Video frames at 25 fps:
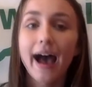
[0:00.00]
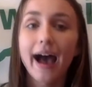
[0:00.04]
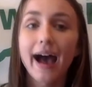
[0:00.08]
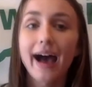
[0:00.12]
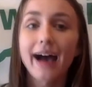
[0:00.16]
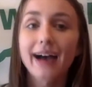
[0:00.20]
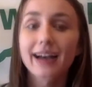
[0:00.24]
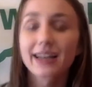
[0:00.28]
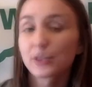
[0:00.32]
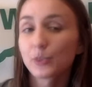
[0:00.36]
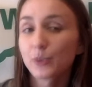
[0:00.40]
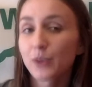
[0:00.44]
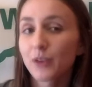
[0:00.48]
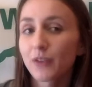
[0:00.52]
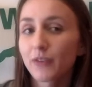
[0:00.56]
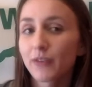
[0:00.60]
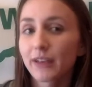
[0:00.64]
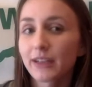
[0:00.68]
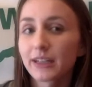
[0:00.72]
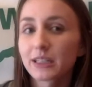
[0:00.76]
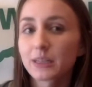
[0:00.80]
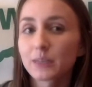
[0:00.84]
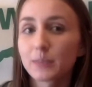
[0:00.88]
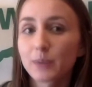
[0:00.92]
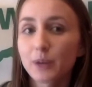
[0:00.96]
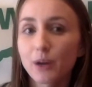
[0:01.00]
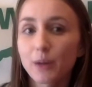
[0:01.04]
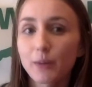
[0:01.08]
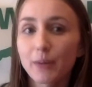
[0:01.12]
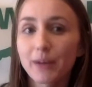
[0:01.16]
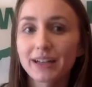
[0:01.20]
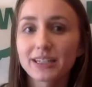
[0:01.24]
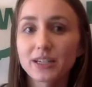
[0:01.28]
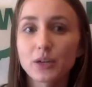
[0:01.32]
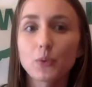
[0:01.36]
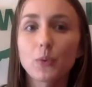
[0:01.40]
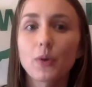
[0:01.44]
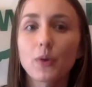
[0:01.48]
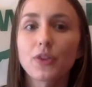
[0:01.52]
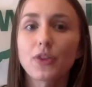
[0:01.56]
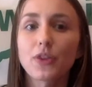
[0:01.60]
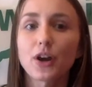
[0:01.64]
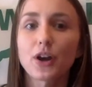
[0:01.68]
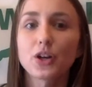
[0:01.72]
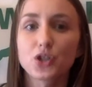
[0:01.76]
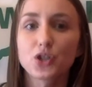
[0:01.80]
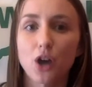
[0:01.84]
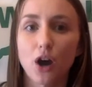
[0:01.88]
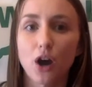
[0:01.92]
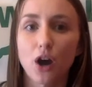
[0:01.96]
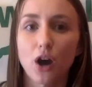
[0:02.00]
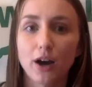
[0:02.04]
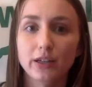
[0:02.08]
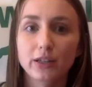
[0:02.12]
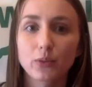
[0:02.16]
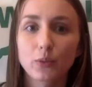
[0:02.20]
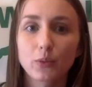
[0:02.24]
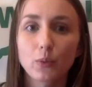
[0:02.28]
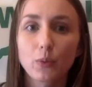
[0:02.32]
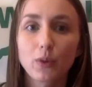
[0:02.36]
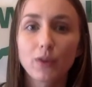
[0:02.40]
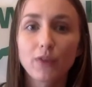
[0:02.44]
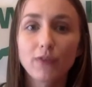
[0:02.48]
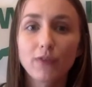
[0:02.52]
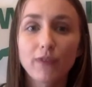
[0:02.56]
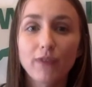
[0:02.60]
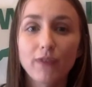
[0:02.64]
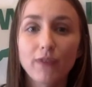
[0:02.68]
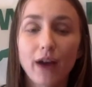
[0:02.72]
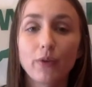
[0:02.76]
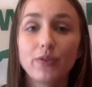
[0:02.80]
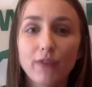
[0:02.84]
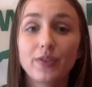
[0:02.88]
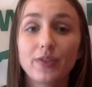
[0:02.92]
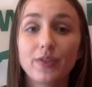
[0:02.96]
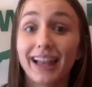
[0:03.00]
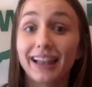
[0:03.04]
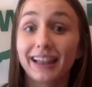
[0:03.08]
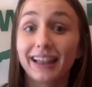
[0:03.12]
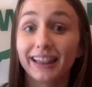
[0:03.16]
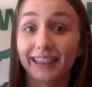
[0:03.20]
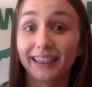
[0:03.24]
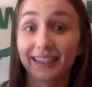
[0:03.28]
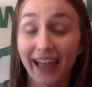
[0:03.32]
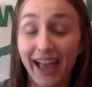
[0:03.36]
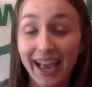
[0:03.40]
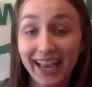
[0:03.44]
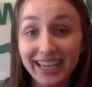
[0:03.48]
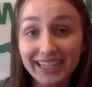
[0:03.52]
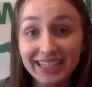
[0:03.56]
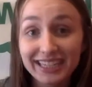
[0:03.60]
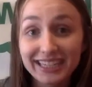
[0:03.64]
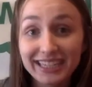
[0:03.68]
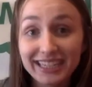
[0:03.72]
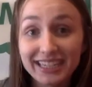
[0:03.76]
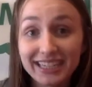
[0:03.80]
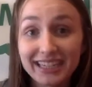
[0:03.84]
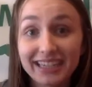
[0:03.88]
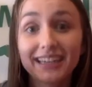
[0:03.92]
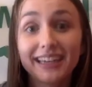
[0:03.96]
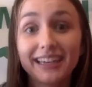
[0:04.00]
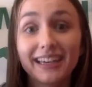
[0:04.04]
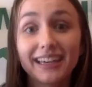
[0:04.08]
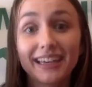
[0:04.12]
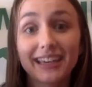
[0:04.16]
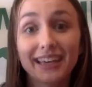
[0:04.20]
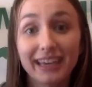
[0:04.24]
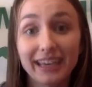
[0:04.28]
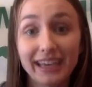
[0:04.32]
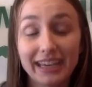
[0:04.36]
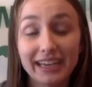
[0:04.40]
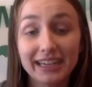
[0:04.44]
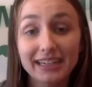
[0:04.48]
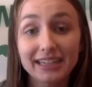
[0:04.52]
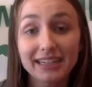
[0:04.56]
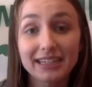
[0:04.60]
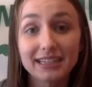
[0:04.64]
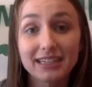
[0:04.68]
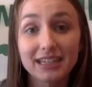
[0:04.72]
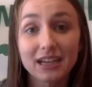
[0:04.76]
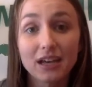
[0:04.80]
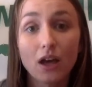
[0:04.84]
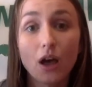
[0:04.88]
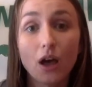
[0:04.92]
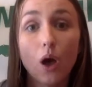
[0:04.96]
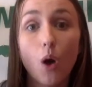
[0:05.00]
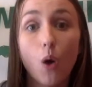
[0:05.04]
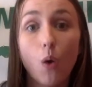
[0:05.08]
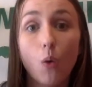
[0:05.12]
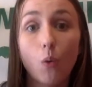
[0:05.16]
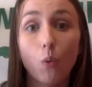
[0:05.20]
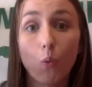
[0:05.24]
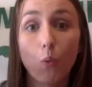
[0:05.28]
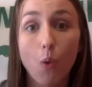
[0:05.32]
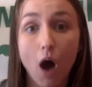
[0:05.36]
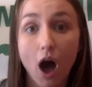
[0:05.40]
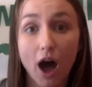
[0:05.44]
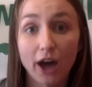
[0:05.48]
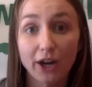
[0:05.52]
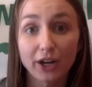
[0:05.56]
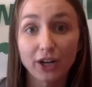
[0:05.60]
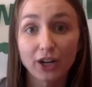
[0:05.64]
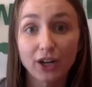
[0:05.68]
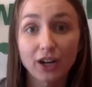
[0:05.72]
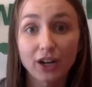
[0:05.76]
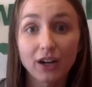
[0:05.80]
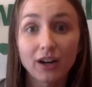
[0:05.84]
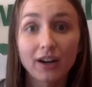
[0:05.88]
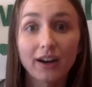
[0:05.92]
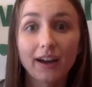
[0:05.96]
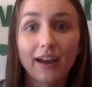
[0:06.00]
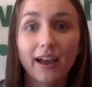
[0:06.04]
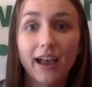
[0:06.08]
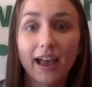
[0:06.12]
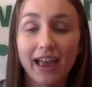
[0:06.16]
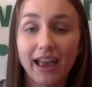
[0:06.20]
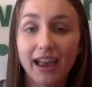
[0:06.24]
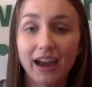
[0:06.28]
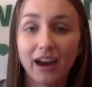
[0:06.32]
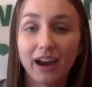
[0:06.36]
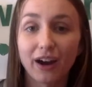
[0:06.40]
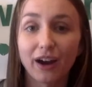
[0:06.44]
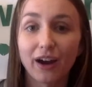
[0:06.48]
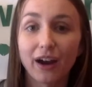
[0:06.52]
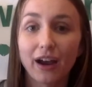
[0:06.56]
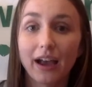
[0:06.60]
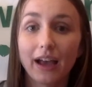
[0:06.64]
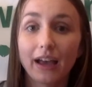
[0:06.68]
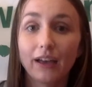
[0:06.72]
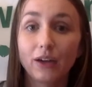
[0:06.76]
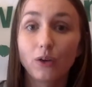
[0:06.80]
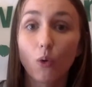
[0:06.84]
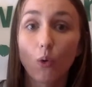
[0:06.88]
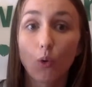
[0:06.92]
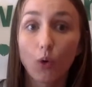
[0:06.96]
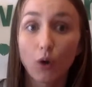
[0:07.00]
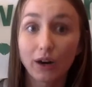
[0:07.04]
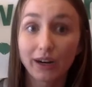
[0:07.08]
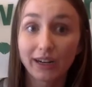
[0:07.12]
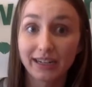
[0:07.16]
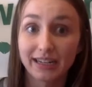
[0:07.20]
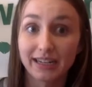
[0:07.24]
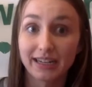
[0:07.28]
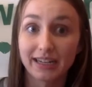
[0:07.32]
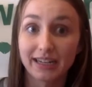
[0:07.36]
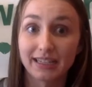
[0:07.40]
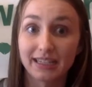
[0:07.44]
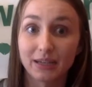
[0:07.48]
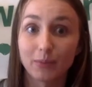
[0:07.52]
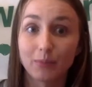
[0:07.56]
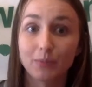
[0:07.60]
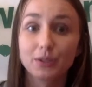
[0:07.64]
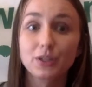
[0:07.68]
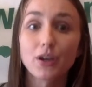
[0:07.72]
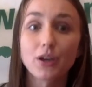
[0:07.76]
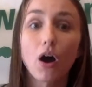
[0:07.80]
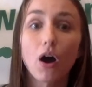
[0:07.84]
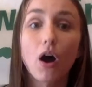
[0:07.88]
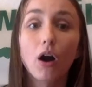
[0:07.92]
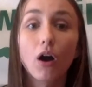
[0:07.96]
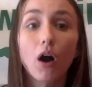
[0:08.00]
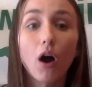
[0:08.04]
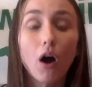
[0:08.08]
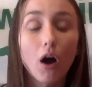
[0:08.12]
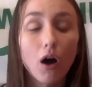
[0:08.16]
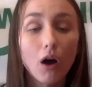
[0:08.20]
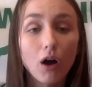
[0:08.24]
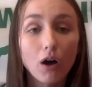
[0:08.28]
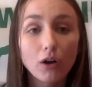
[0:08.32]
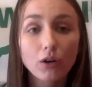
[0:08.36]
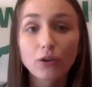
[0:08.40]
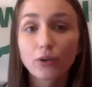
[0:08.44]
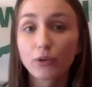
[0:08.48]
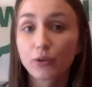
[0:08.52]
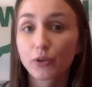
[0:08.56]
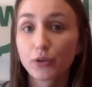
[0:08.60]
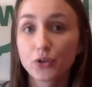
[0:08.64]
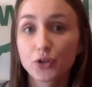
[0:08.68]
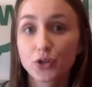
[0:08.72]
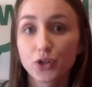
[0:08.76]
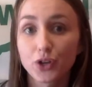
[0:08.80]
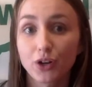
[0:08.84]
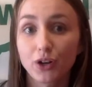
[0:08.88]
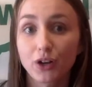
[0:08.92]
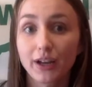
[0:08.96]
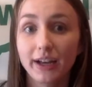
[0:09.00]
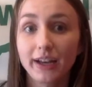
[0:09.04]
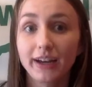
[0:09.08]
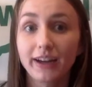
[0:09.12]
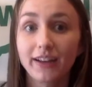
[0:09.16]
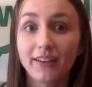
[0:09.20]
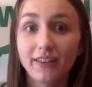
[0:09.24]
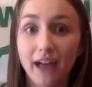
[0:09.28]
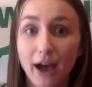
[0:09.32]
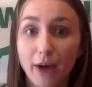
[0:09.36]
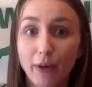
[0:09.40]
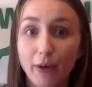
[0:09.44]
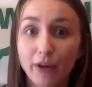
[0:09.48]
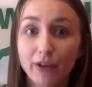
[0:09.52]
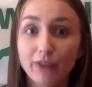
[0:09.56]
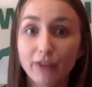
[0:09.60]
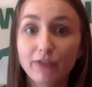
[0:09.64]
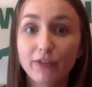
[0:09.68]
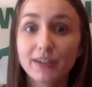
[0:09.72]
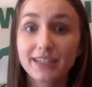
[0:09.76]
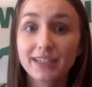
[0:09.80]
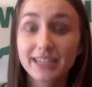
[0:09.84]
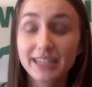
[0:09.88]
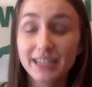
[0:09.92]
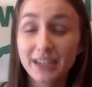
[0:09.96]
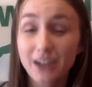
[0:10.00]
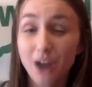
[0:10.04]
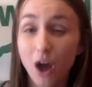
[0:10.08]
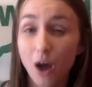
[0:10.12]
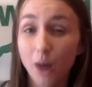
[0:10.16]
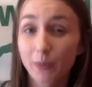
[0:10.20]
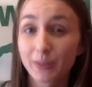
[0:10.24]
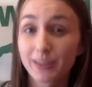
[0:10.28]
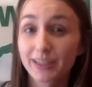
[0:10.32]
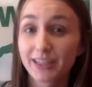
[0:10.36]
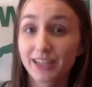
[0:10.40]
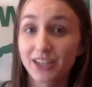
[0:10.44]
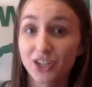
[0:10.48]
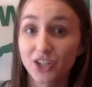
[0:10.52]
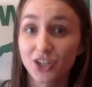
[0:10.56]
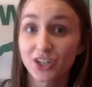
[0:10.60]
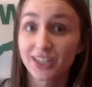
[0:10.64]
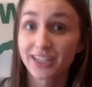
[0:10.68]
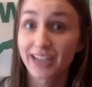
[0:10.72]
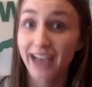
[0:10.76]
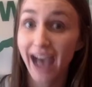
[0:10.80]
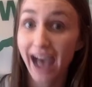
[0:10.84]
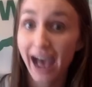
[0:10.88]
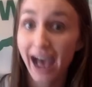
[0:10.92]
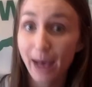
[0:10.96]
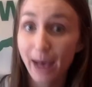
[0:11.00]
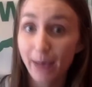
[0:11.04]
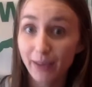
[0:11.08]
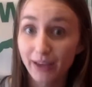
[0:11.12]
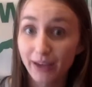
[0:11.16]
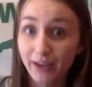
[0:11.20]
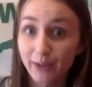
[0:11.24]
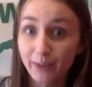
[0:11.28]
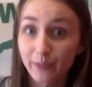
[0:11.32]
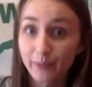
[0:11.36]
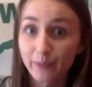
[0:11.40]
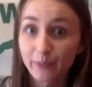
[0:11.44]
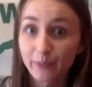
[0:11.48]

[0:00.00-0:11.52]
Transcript: As we've experimented with our jars, we found that light, heat, water, air, and organisms are all crucial in allowing for decomposition to happen.